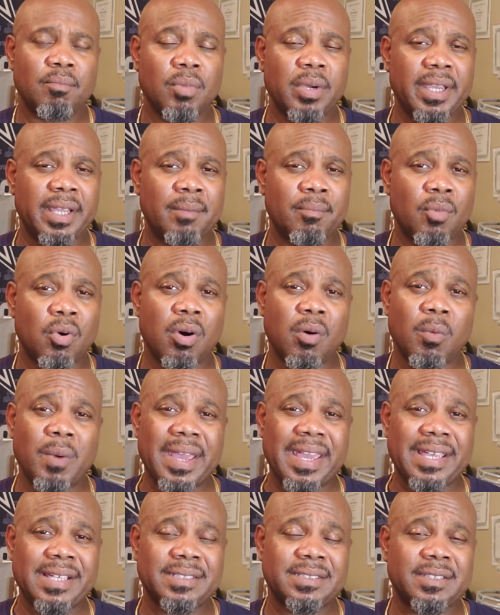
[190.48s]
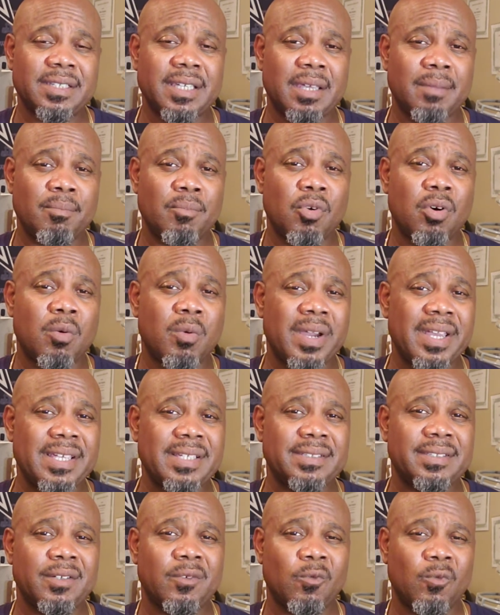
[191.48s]
in more ways than
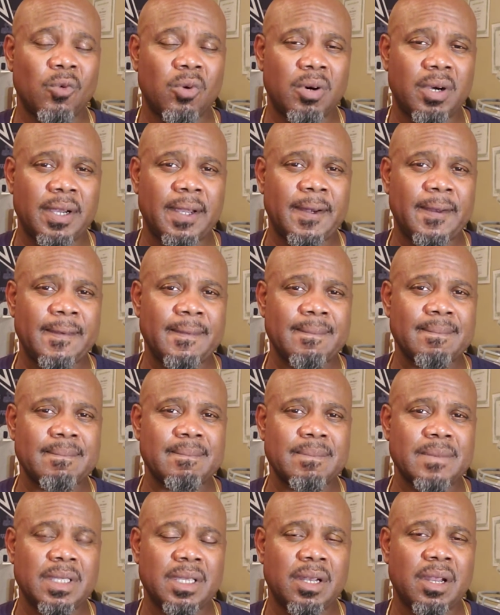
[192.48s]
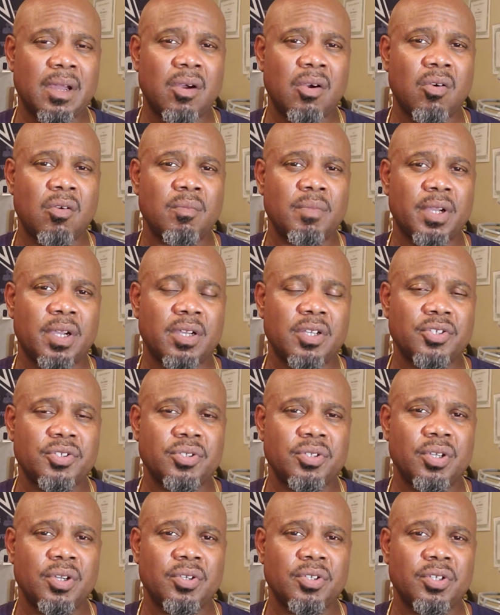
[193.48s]
one. Because
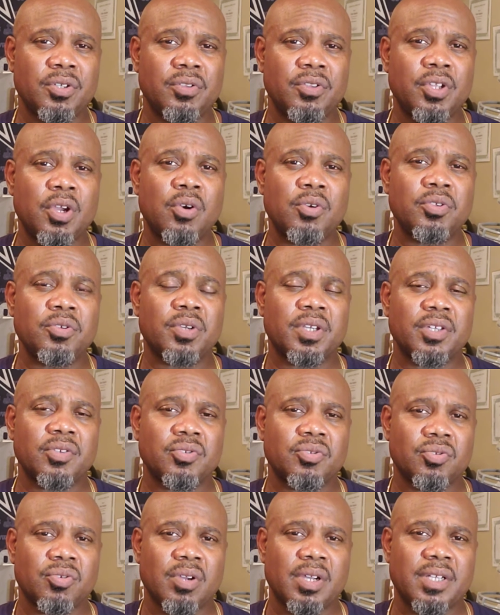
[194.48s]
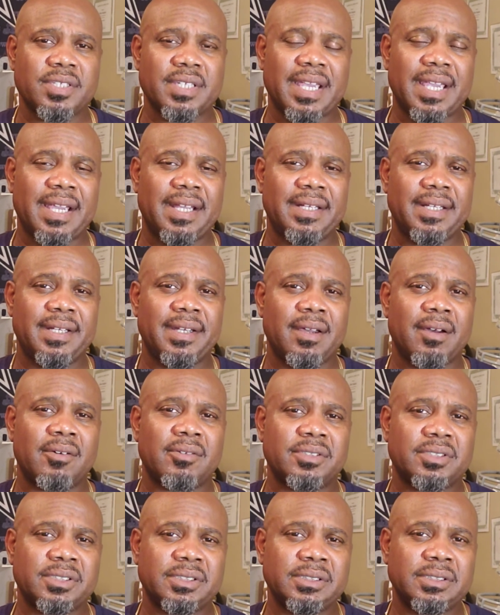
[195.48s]
you can trust Andy
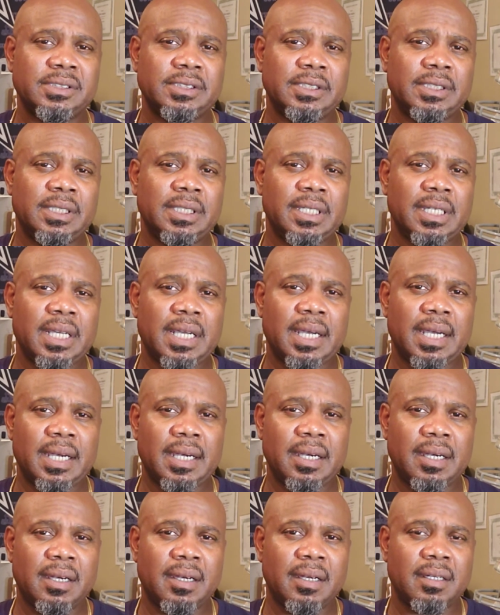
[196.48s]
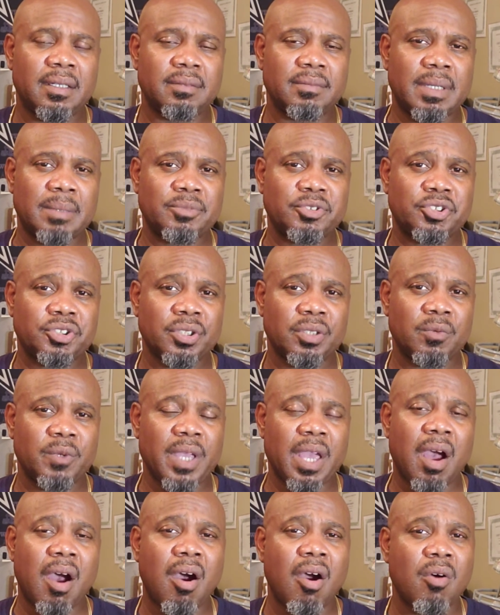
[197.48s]
Dalton. I'm sure we
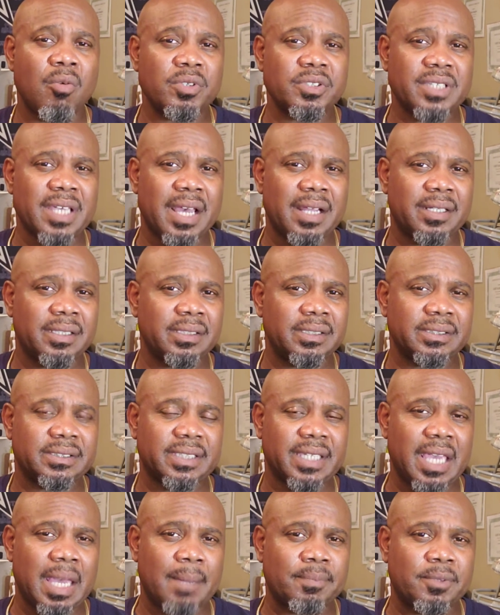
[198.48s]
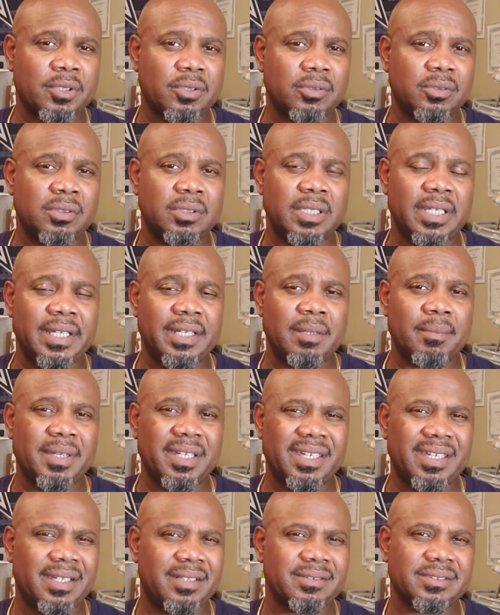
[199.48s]
all was kind of a little skeptical in the
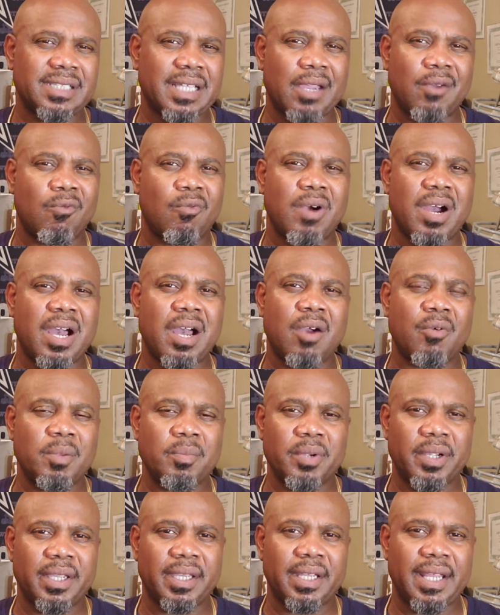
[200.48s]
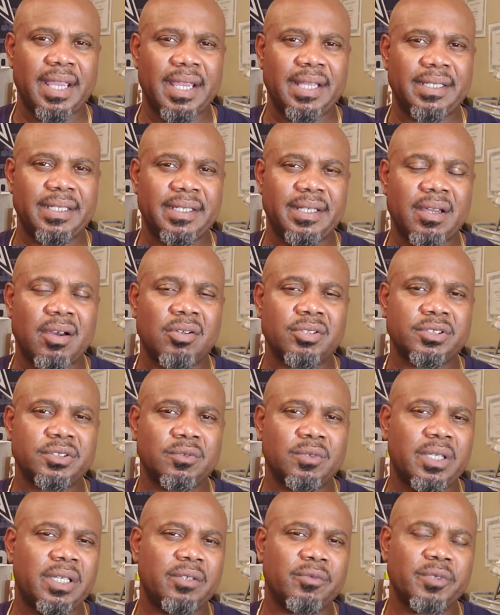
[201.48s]
beginnings, like, why are we bringing Andy Dalton?
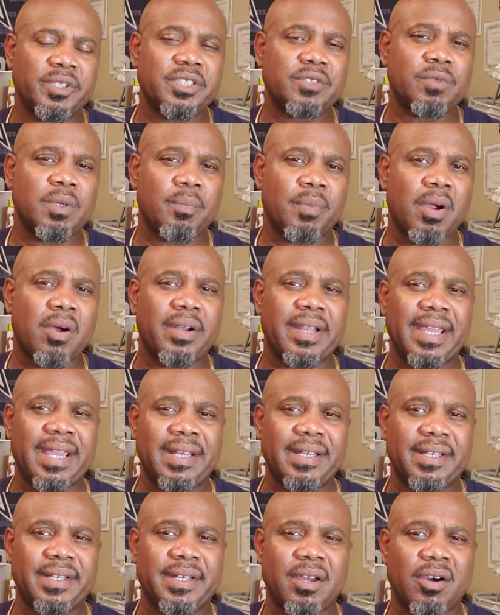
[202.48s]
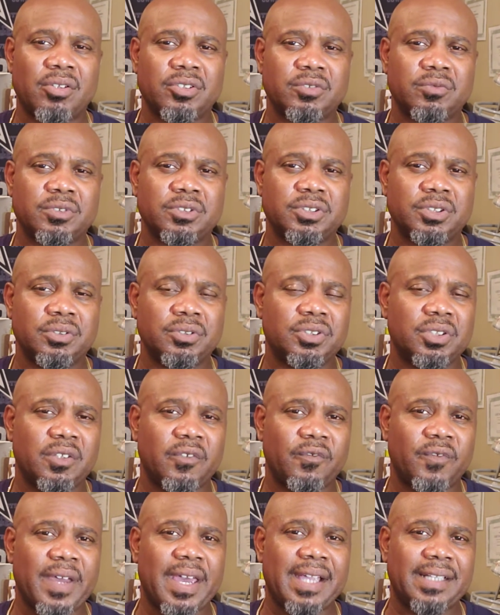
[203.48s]
Well, the reason we brought Andy Dalton was due to the
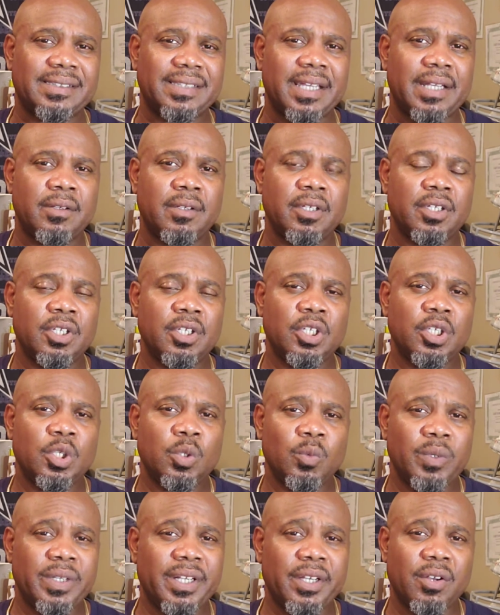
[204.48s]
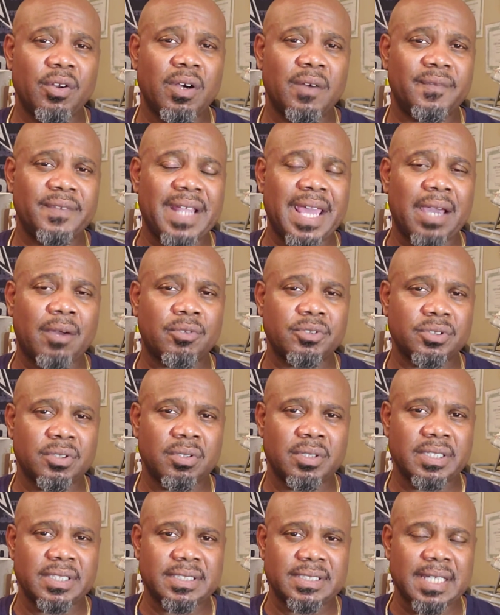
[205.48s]
fact that we didn't know if Dak was
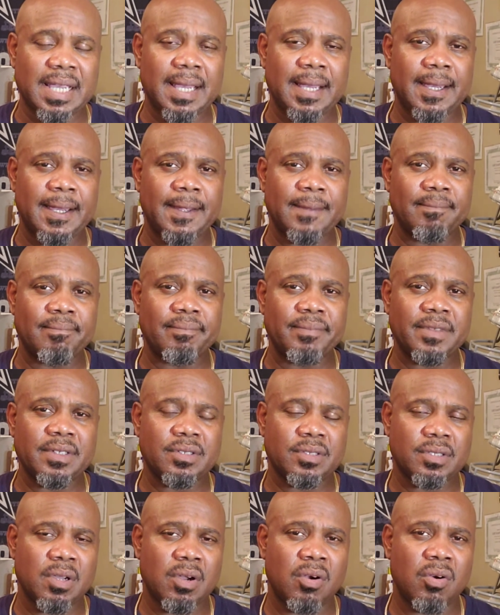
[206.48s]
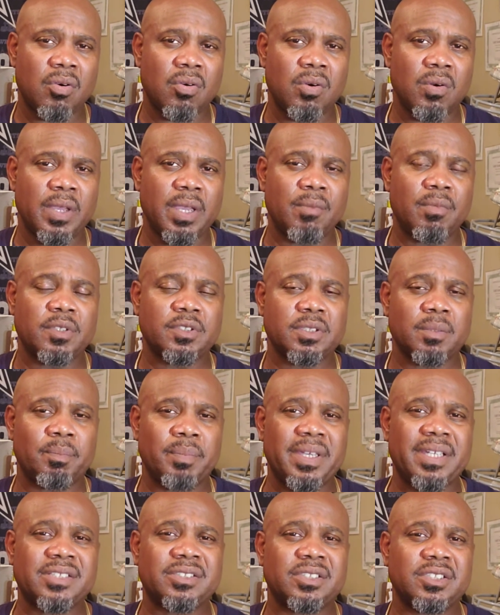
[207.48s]
going to sign. So it was a
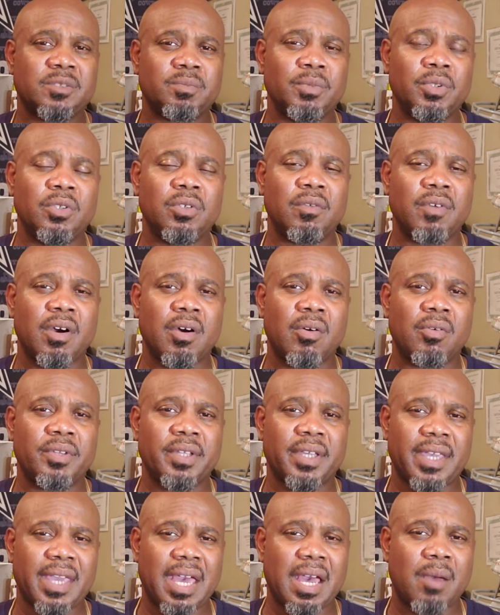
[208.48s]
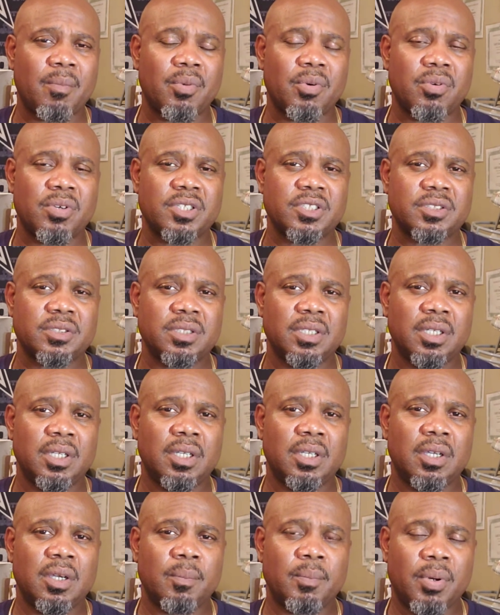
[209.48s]
business move on the Cowboys'
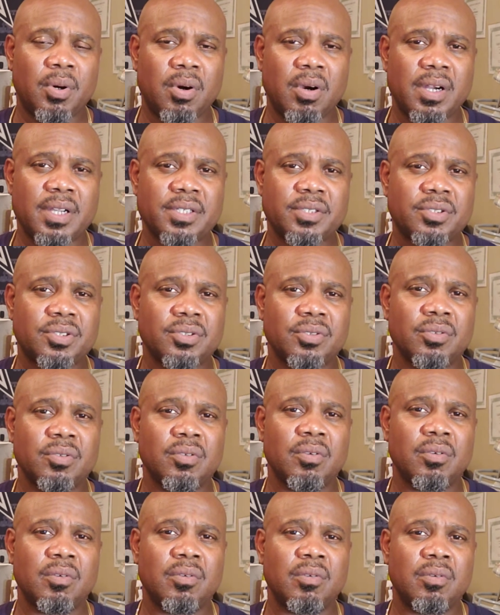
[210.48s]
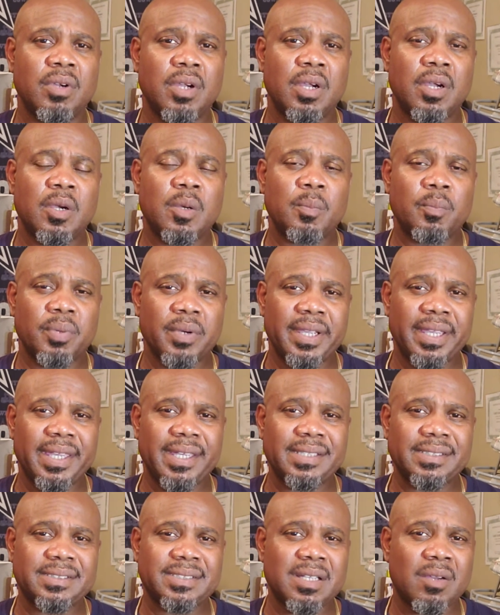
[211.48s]
part to bring
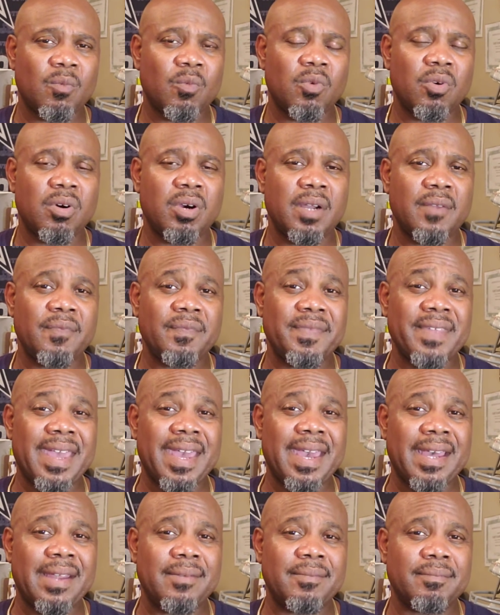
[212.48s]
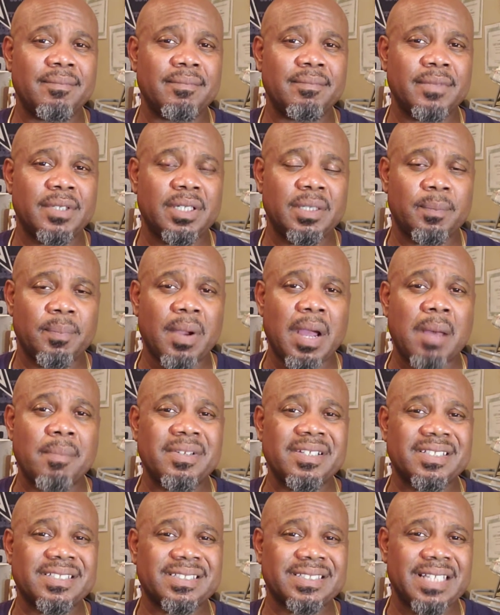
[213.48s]
in someone that could probably
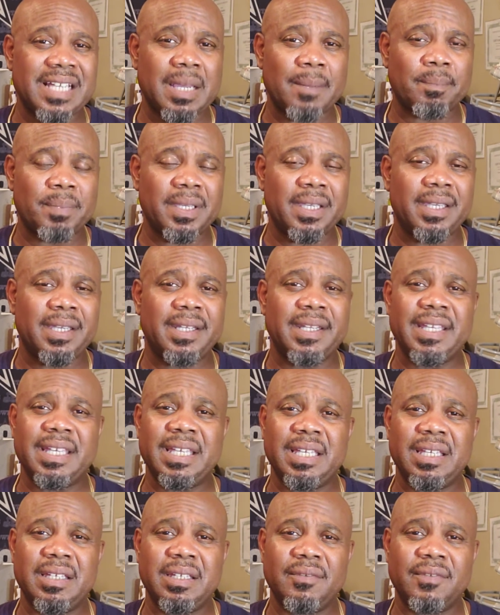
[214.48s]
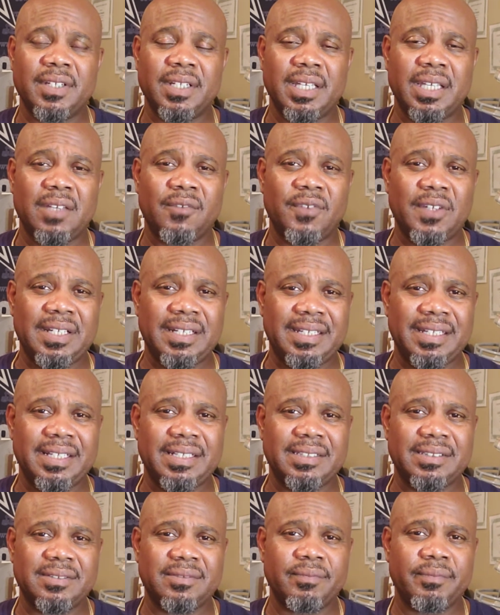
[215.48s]
step in even if he
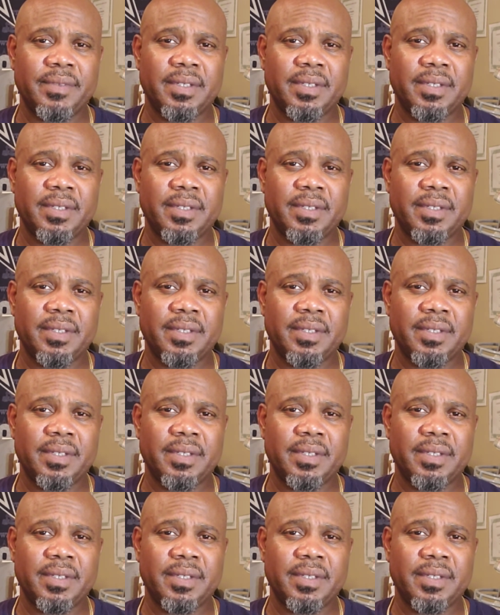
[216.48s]
didn't